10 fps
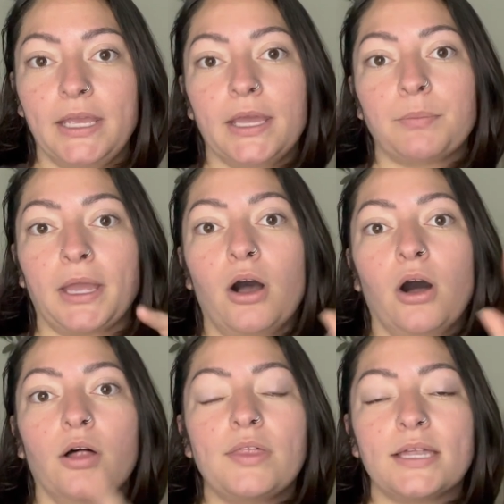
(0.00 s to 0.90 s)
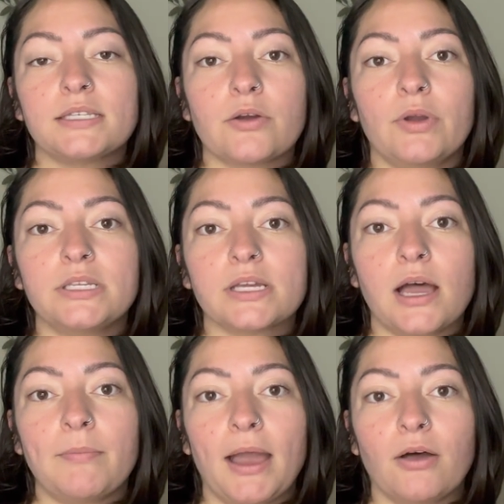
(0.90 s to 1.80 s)
in my haul that's going to
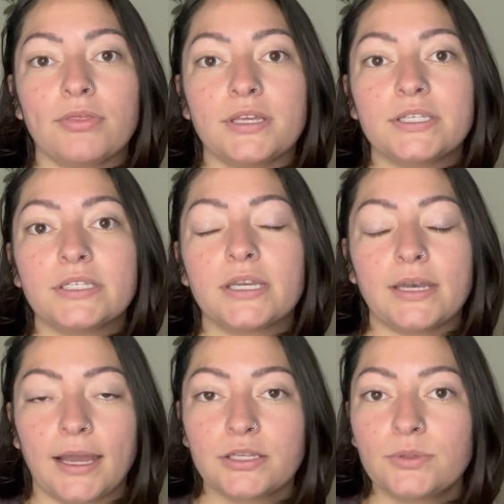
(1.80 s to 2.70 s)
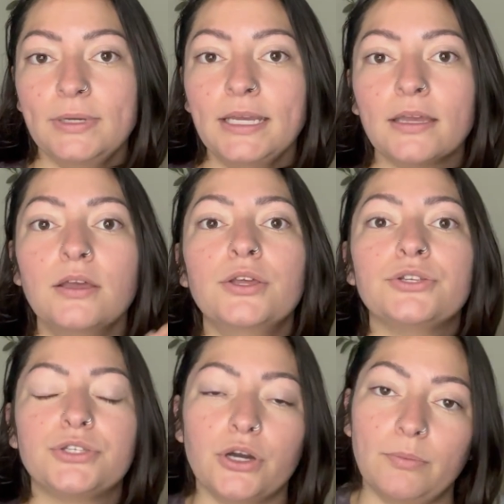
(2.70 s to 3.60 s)
come out this next week.
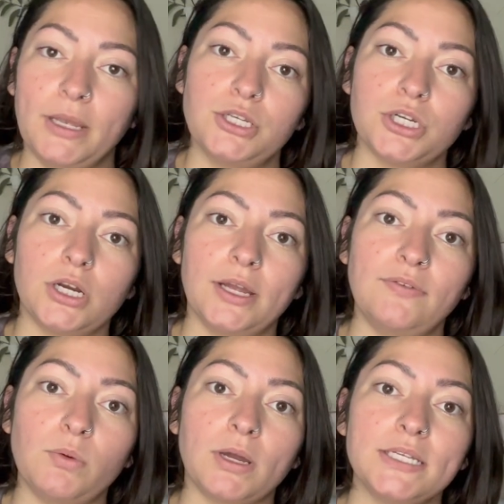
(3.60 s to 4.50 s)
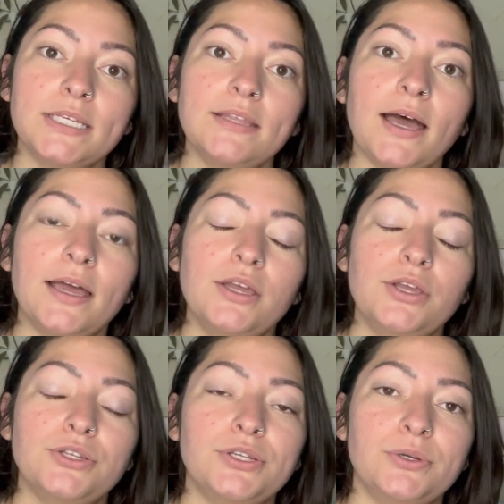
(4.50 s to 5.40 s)
So make sure if you want to see that
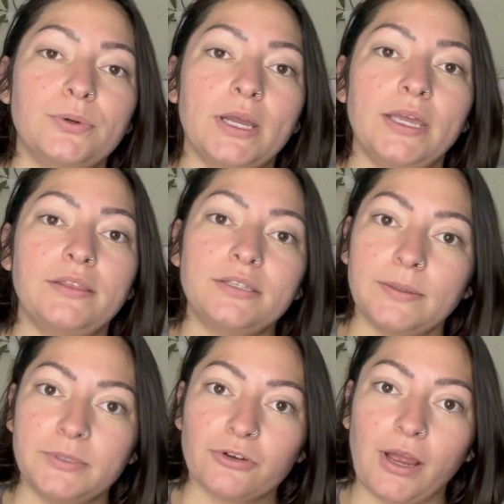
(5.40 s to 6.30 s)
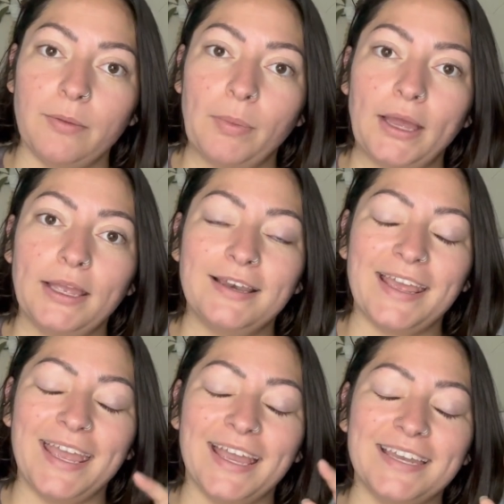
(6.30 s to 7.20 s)
to hit the subscribe button
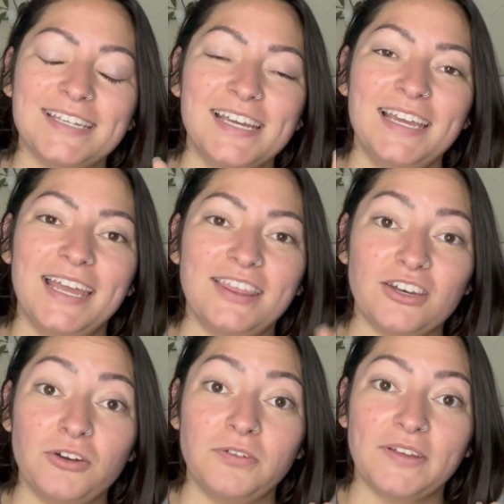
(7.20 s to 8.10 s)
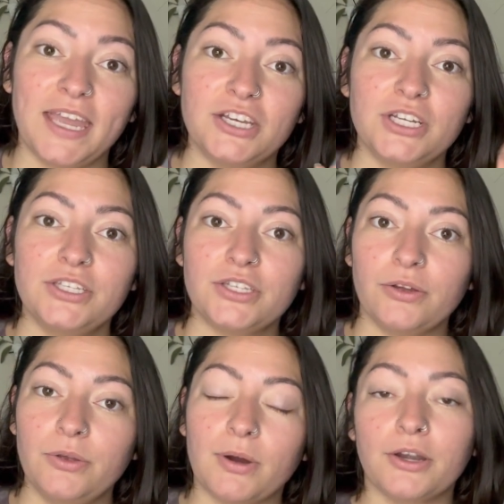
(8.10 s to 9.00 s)
and hit the notification so
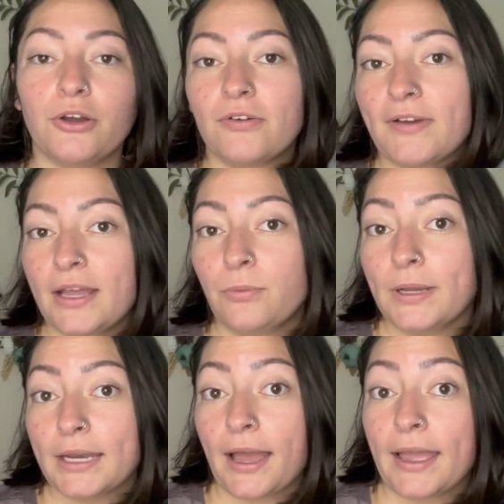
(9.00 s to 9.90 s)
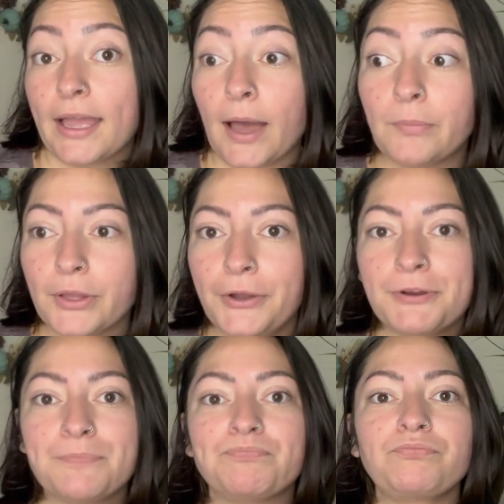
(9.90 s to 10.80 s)
you are notified when I
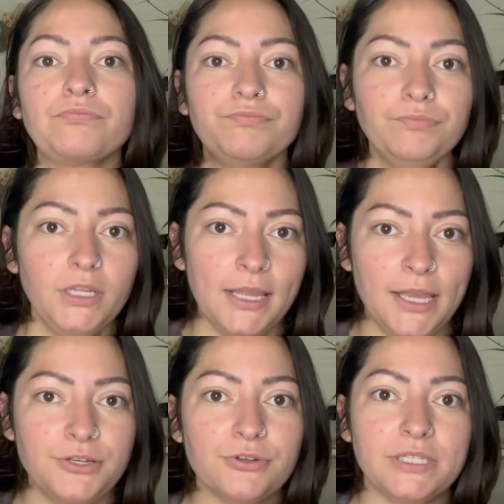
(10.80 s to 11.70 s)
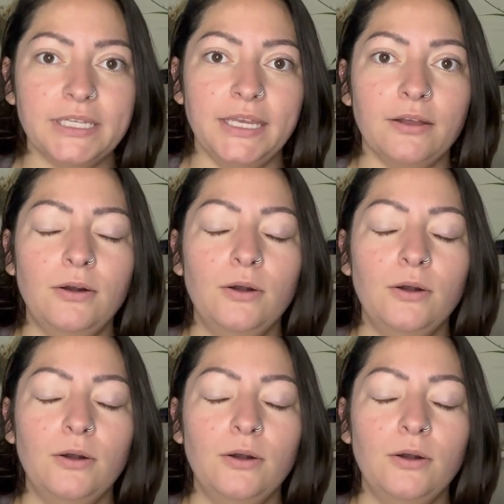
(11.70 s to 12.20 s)
upload, and you'll see